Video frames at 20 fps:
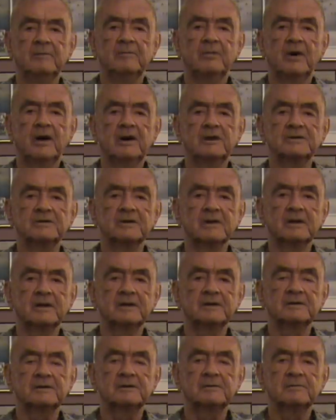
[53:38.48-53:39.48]
partial
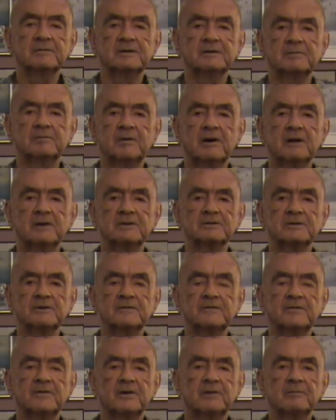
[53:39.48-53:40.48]
instruments, partial
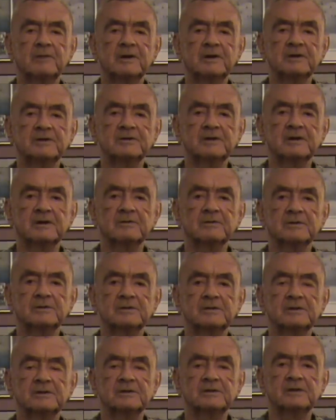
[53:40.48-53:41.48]
formation. It
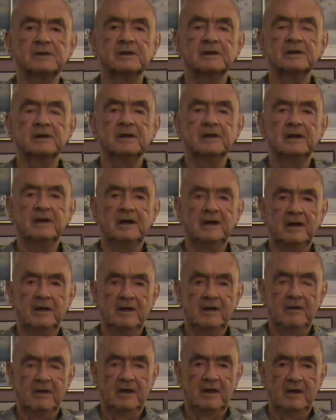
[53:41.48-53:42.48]
was just a
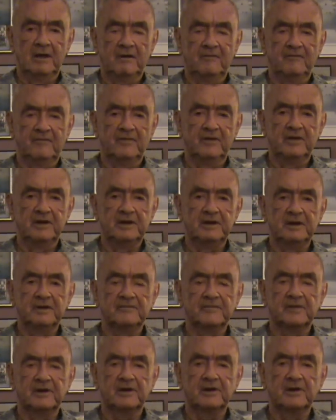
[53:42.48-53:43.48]
very
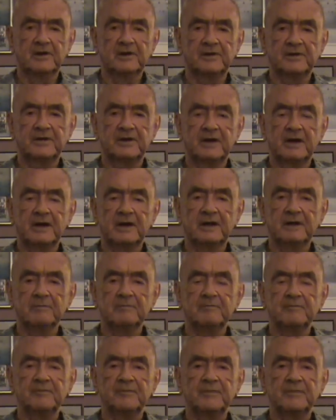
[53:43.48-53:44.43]
difficult time.